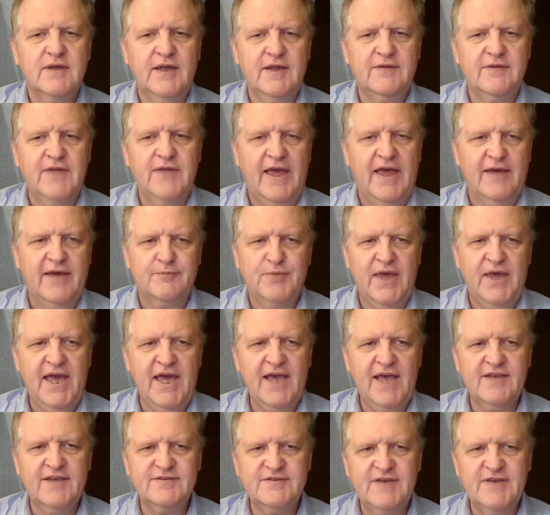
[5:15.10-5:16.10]
and that
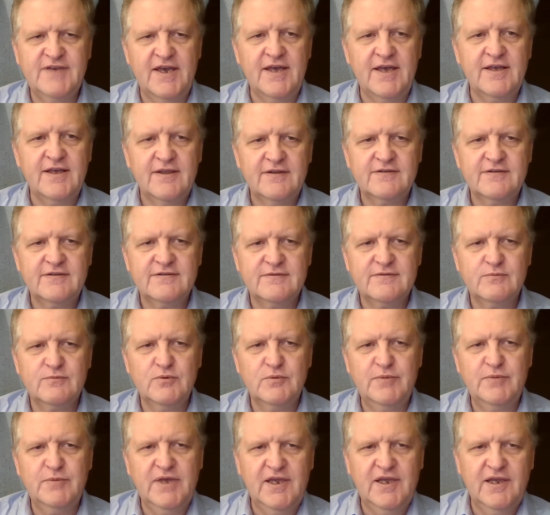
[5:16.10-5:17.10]
past tense
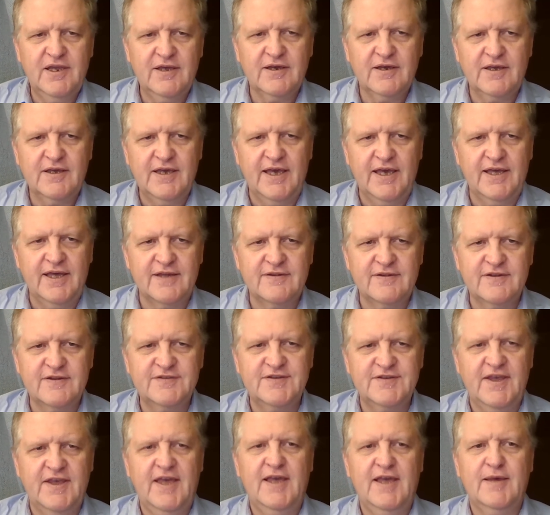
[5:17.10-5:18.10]
will be again the
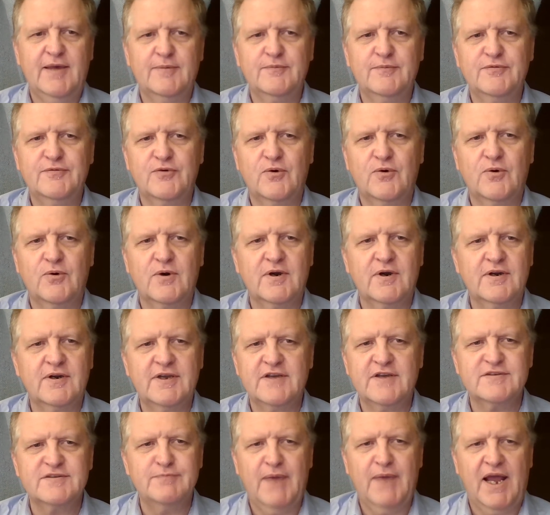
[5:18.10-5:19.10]
same for, it
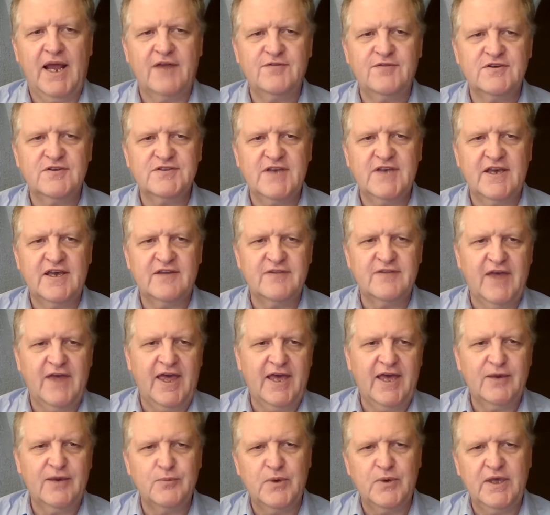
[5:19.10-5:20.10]
doesn't matter if you're saying
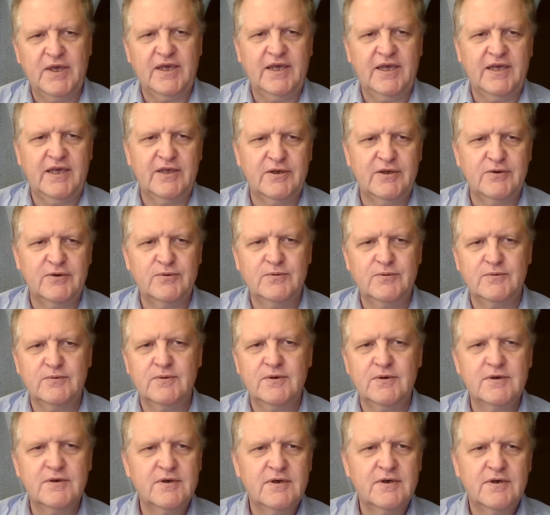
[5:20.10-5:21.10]
they, we,
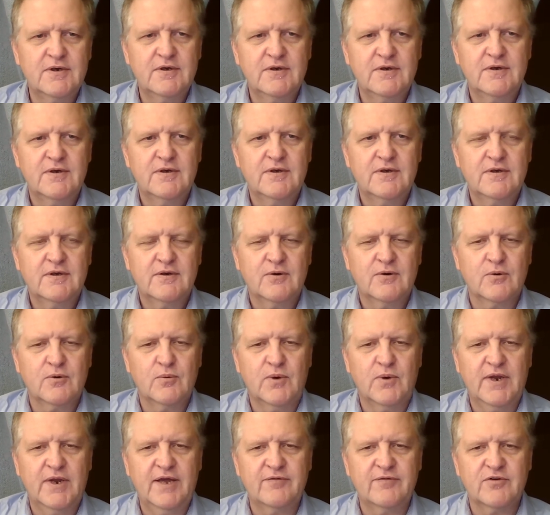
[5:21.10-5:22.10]
you,
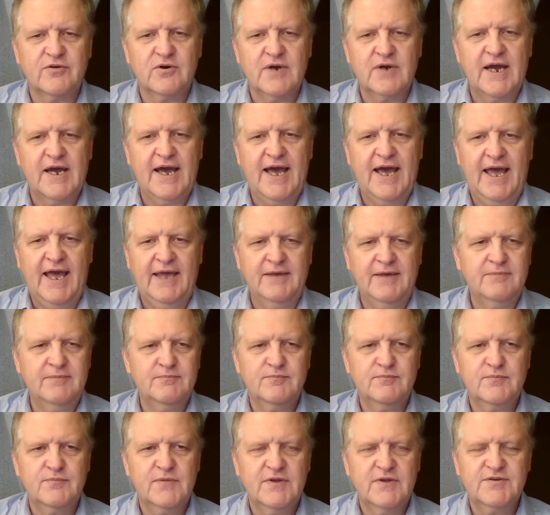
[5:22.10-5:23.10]
or whatever, I,
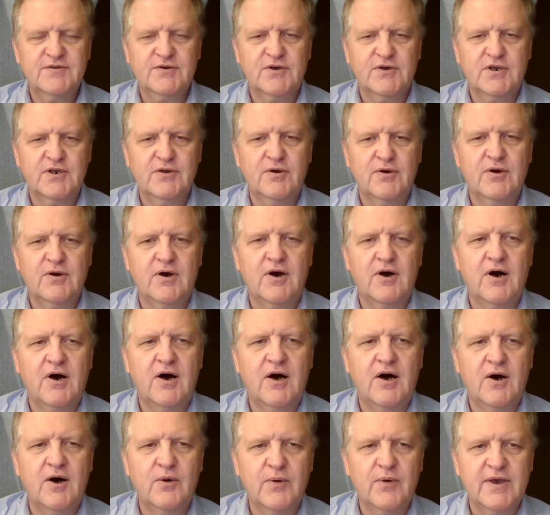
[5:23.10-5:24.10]
it's going to
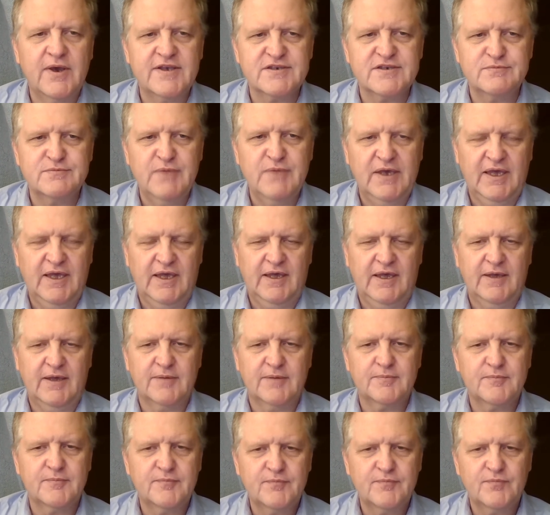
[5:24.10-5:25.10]
always
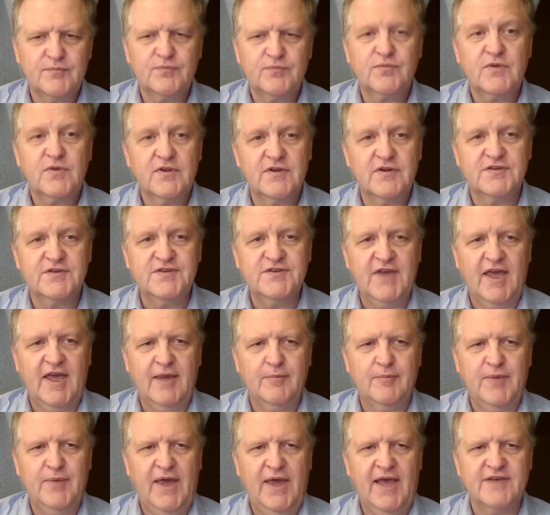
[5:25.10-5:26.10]
be the
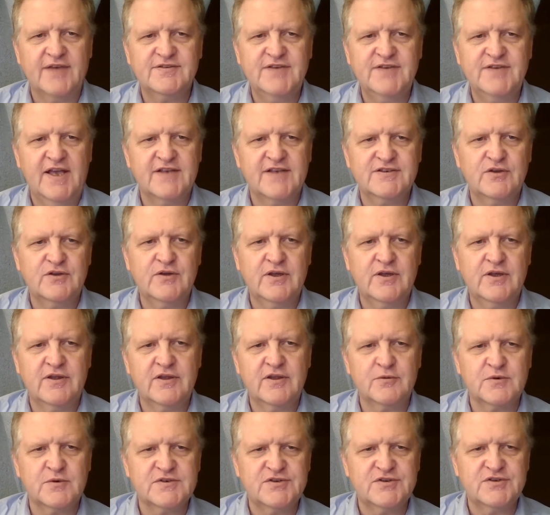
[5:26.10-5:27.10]
same past tense. In
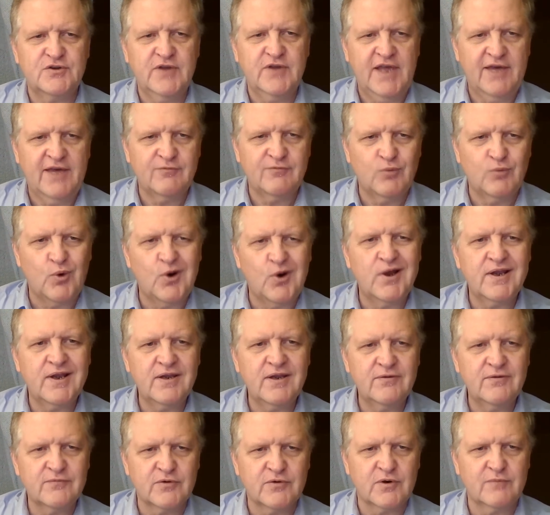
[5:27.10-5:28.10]
other words, only have
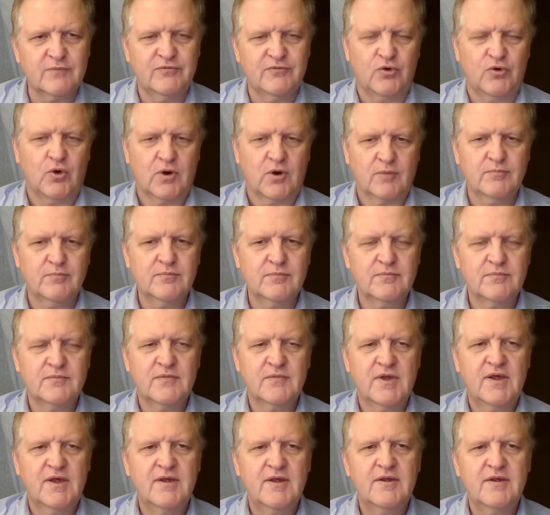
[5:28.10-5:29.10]
one verb form
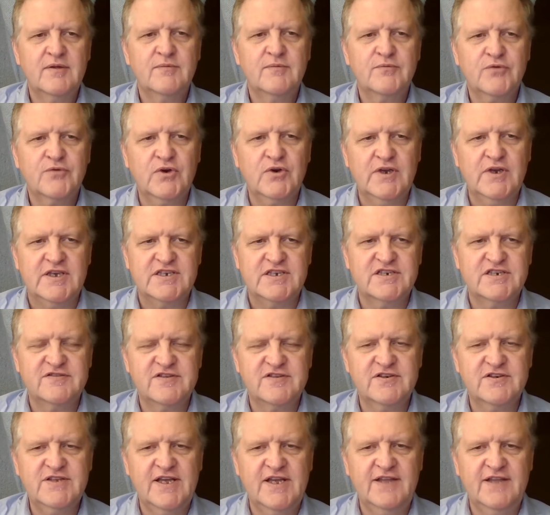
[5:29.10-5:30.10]
for each
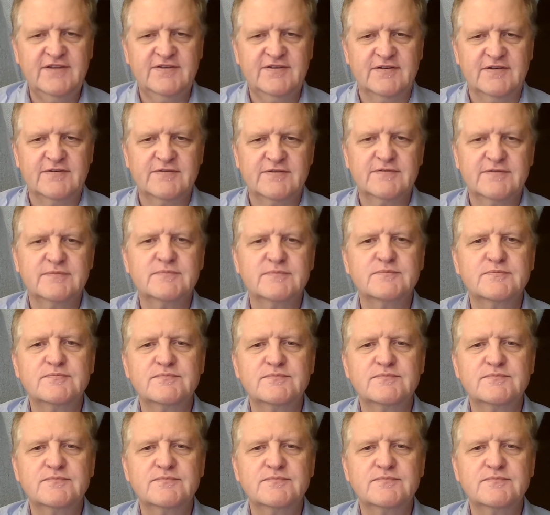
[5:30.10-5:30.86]
of their tenses.